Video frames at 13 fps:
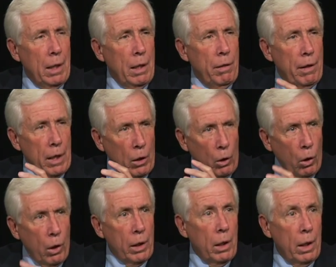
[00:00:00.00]
that
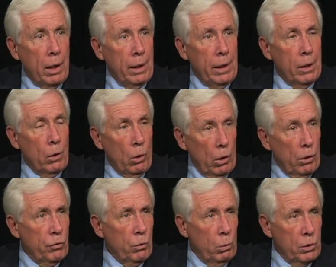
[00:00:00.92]
are not needed.
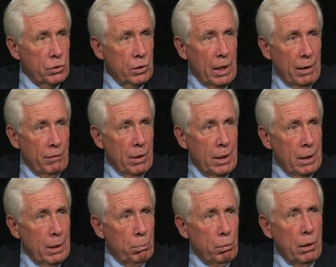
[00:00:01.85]
Also wants to have
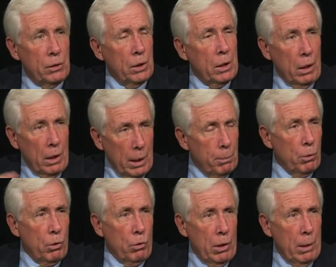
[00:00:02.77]
a project labor
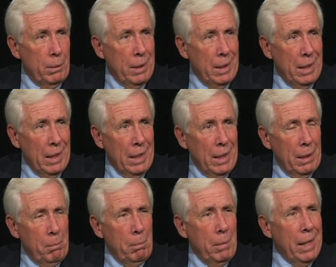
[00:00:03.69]
agreement
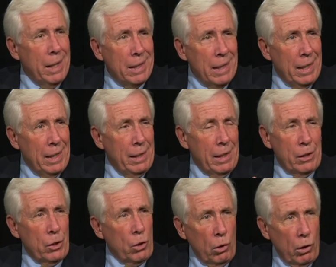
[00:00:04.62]
mandating that
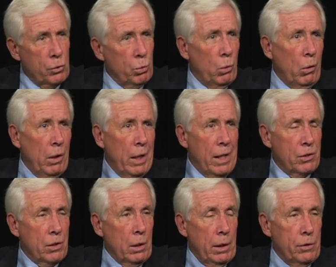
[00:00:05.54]
the cost will
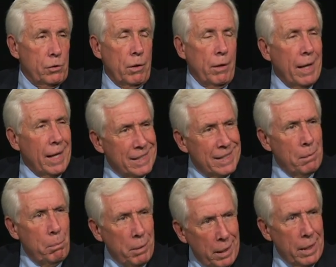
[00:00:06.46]
escalate. So that's the
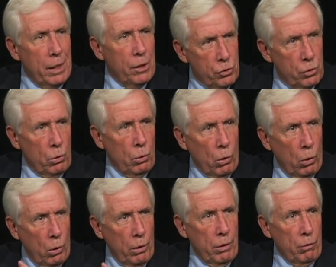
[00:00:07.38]
big issue
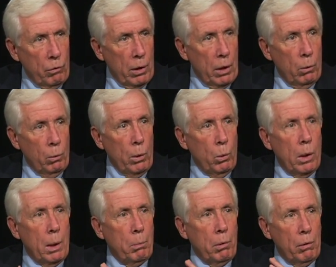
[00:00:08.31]
on the rail. We want
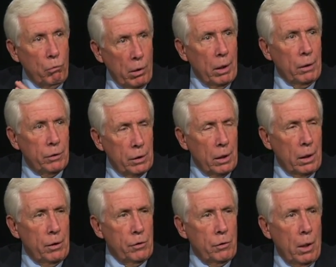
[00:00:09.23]
to bring rail to
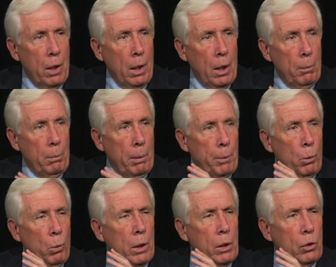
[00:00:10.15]
Dulles, but we
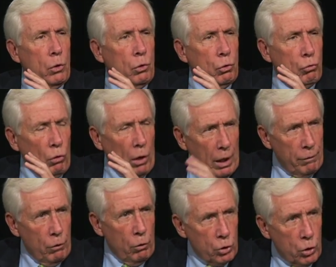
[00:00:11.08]
want to drive
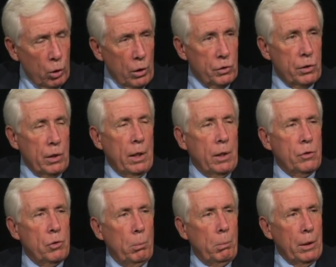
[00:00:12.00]
those costs down.
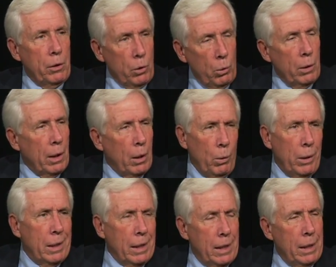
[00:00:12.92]
So by doing that, we
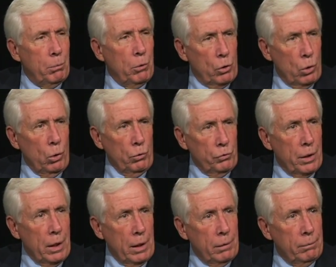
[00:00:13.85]
can keep the tolls down.